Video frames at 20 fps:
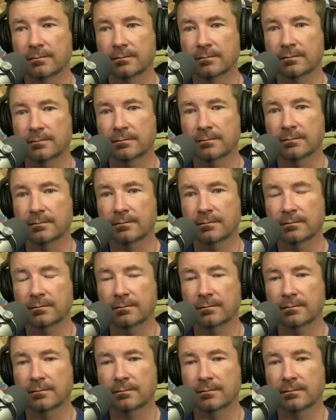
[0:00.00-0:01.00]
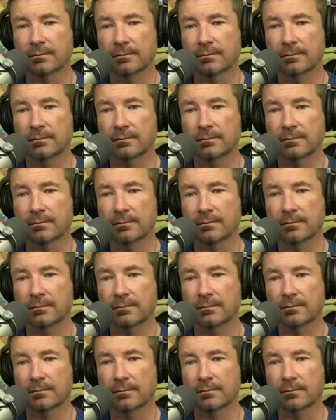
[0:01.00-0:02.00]

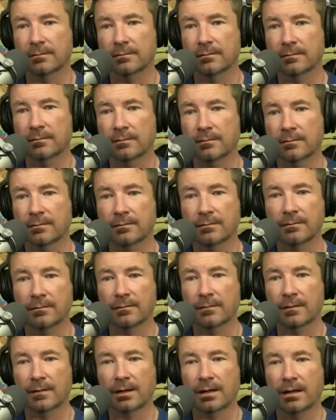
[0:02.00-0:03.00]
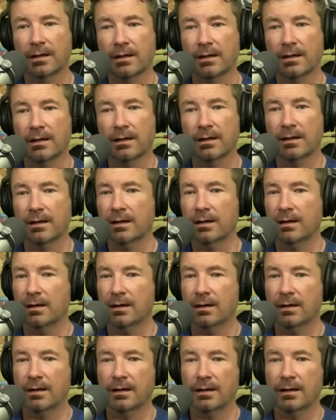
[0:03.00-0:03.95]
(not speaking)